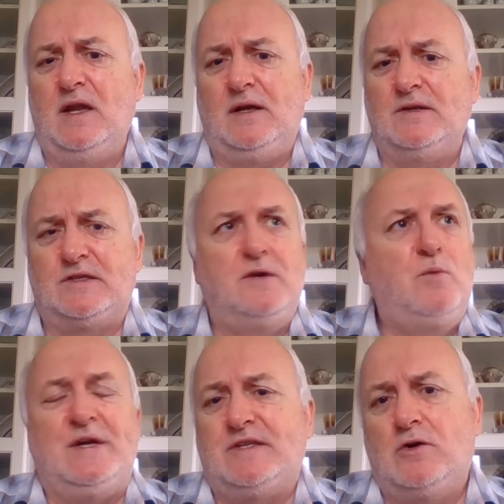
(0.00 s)
they're going to say,
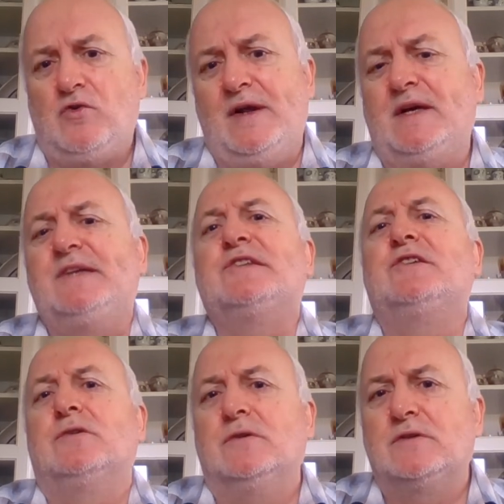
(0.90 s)
where's the grade A
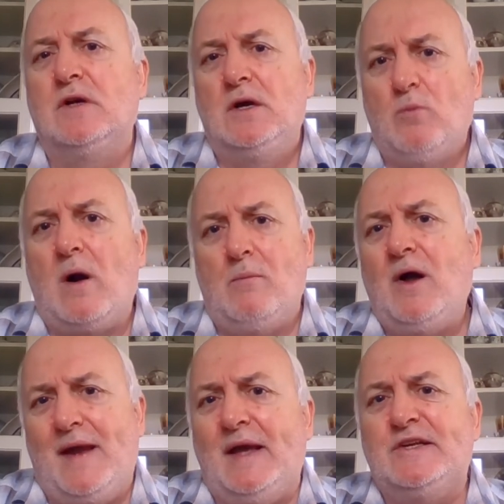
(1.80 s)
students? Where are
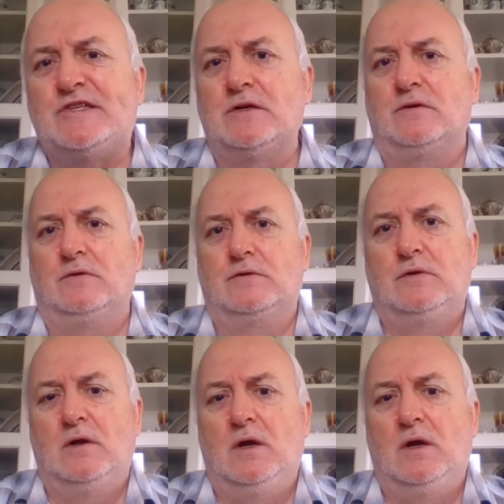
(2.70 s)
my A students?